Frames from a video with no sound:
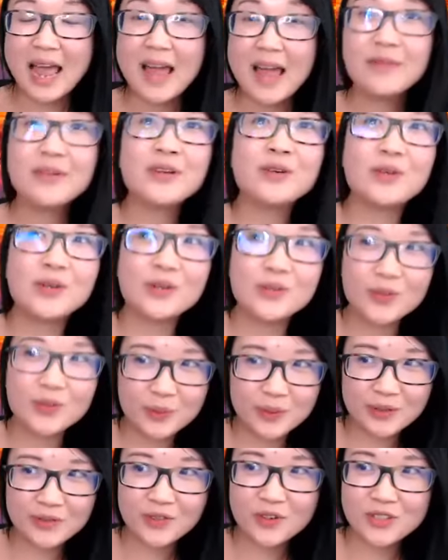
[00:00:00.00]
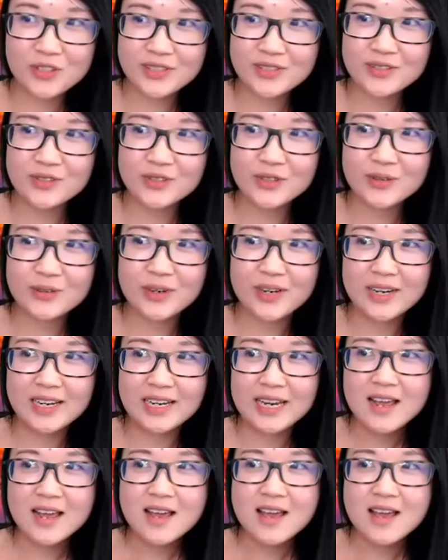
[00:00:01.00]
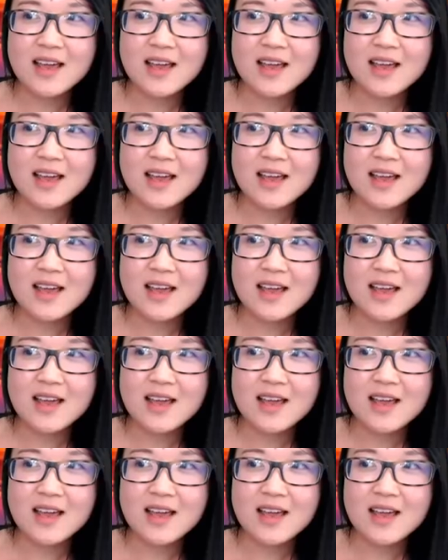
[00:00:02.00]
everyone will be forced to the new one,